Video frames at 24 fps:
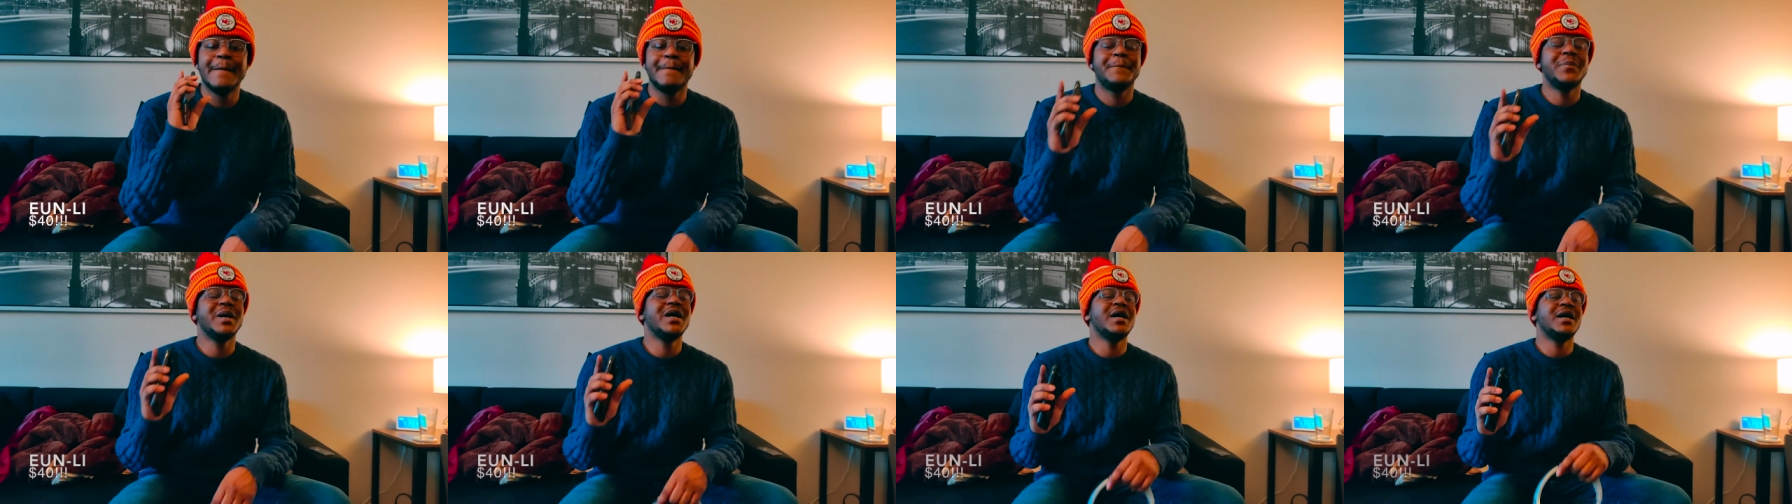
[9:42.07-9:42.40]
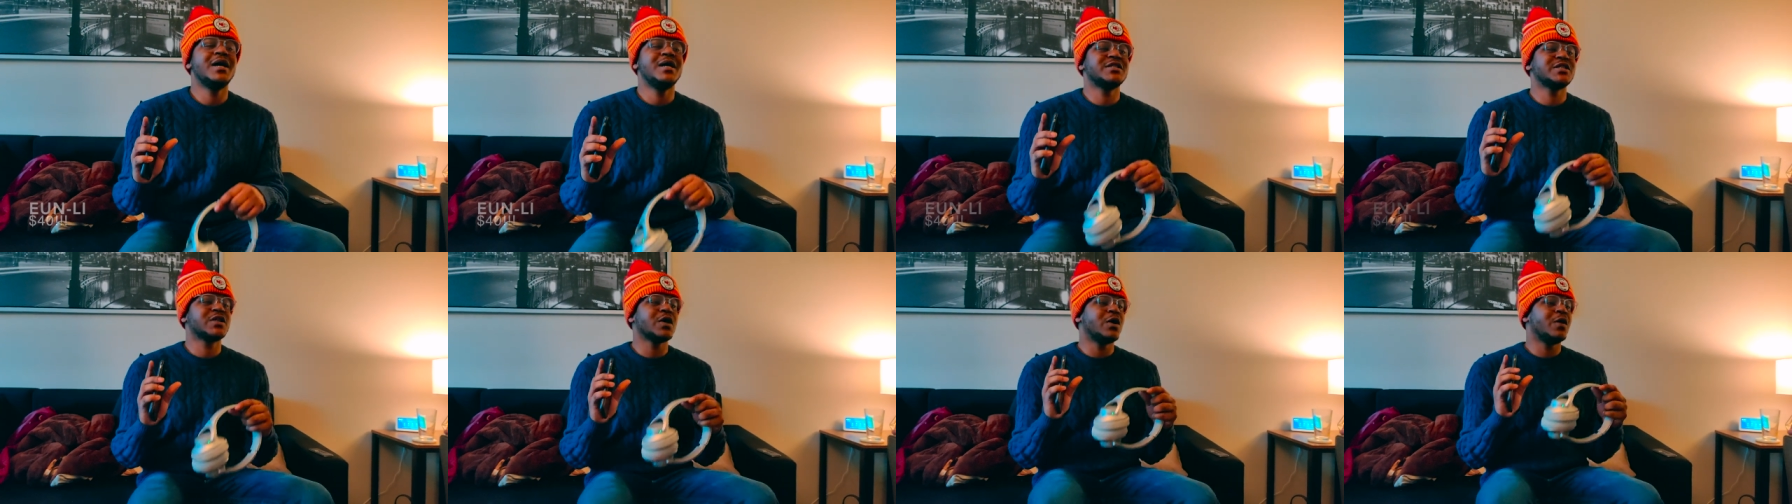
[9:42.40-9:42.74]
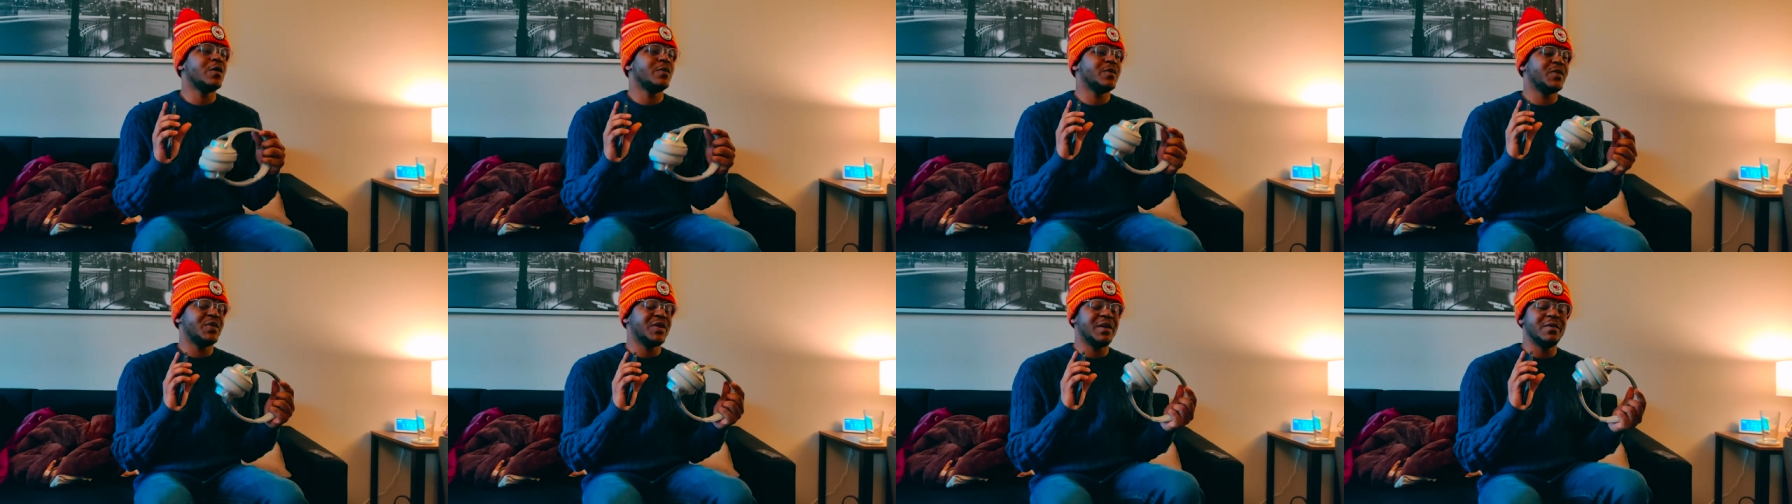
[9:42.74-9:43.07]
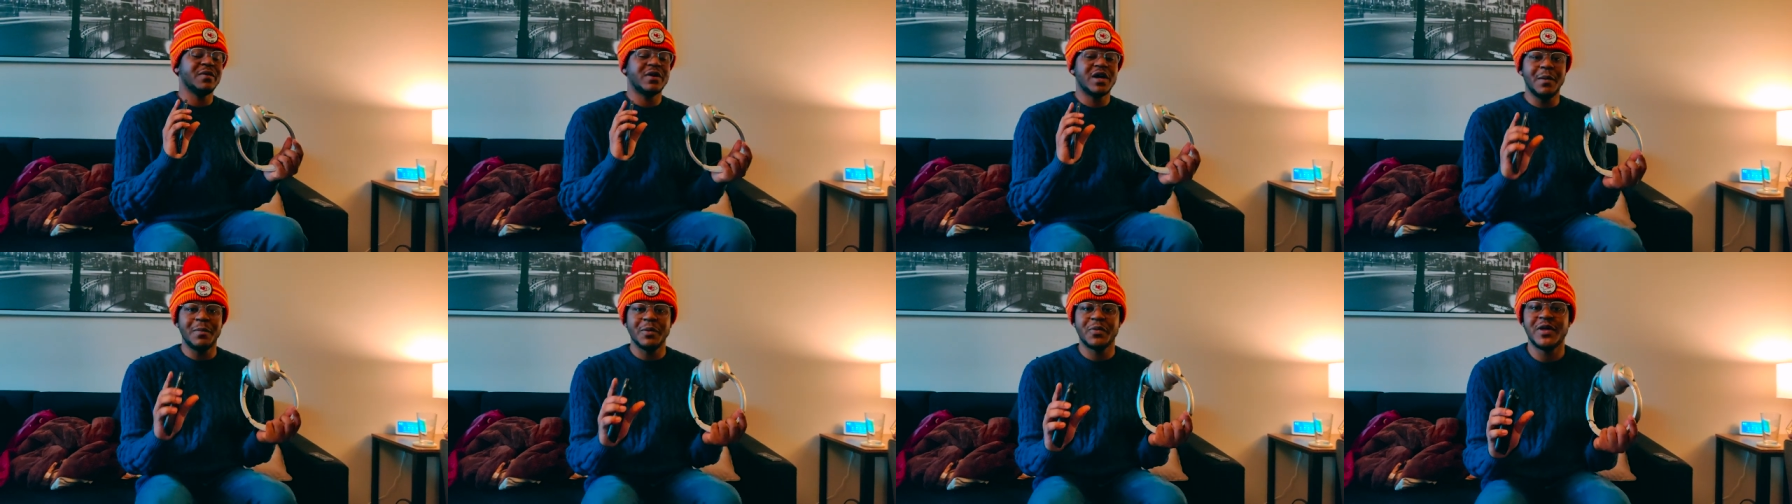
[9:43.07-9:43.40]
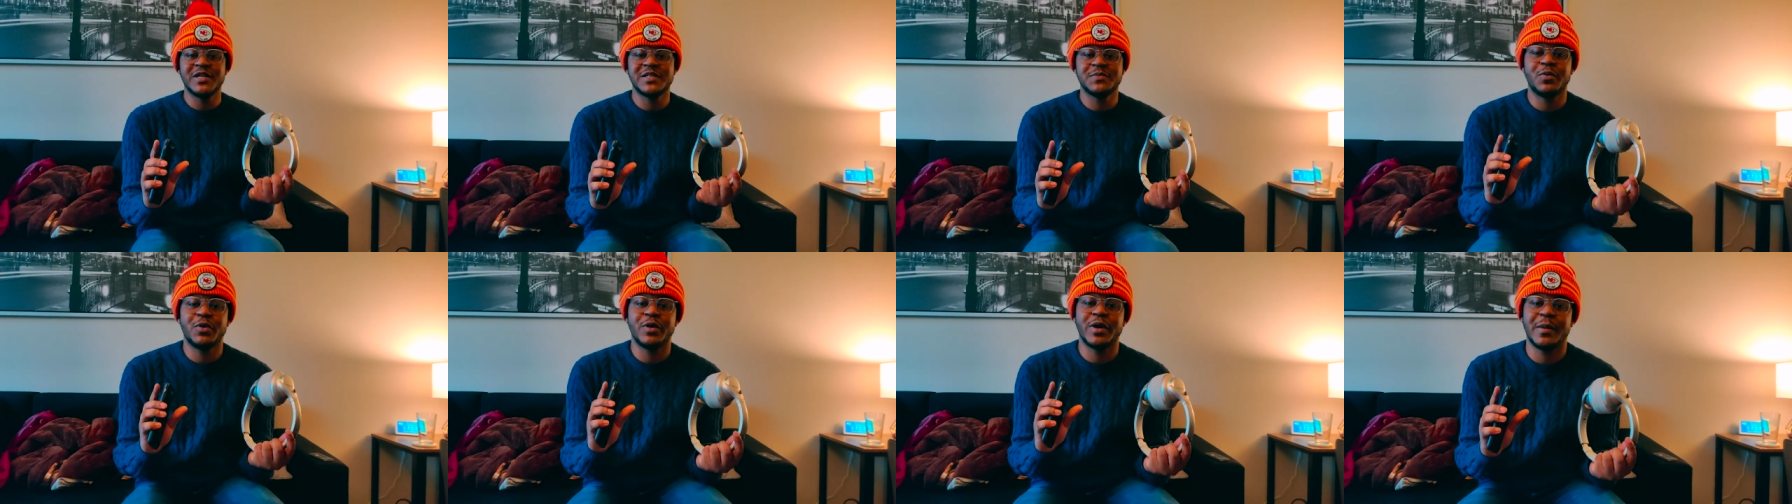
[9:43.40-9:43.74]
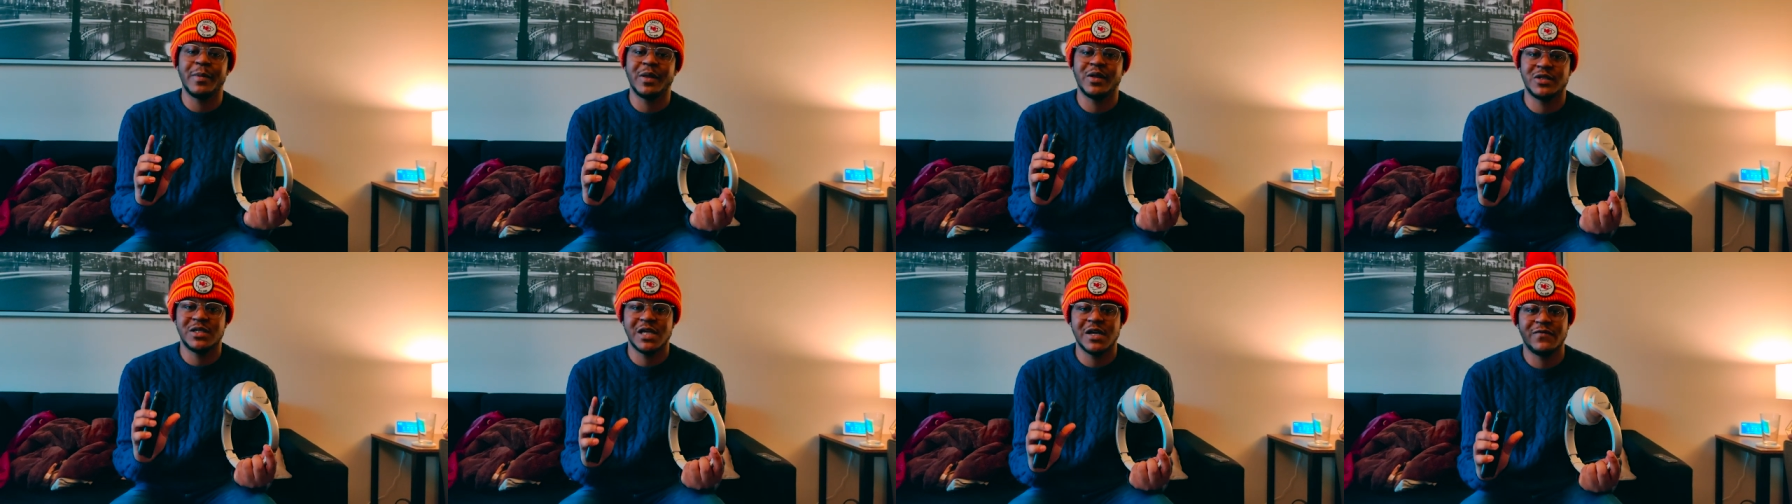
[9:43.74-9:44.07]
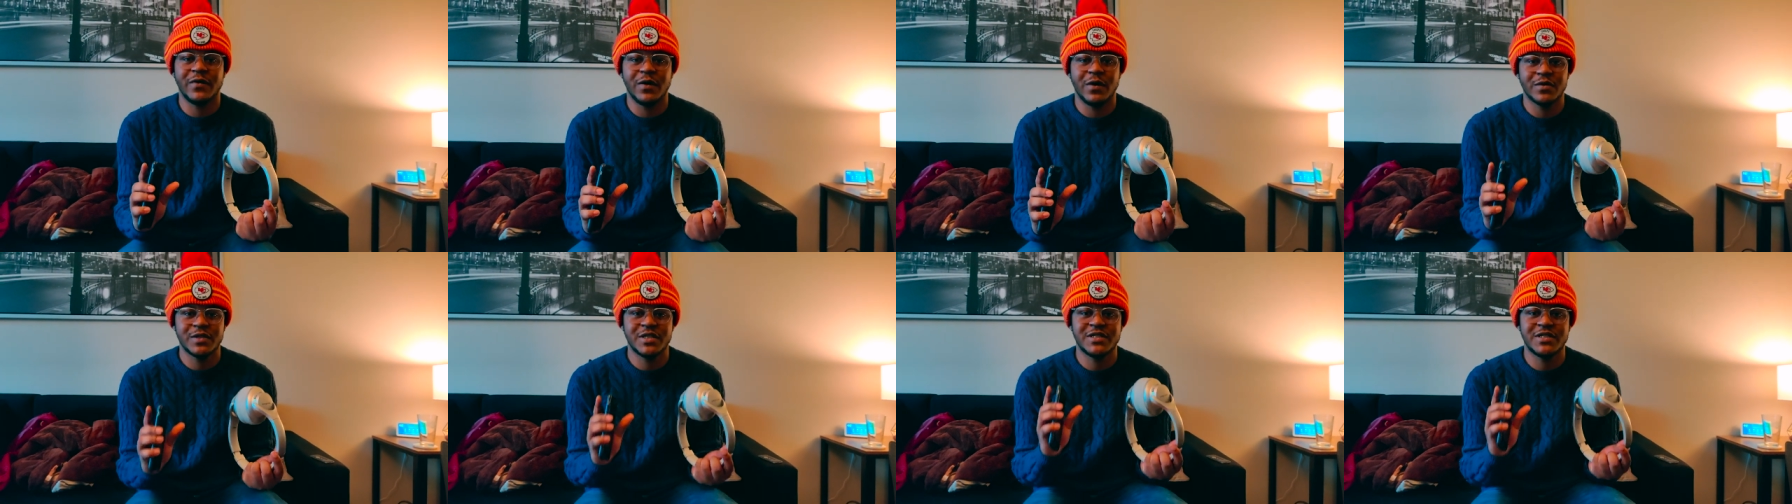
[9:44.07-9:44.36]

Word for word: But so a couple things pointed out about these headphones.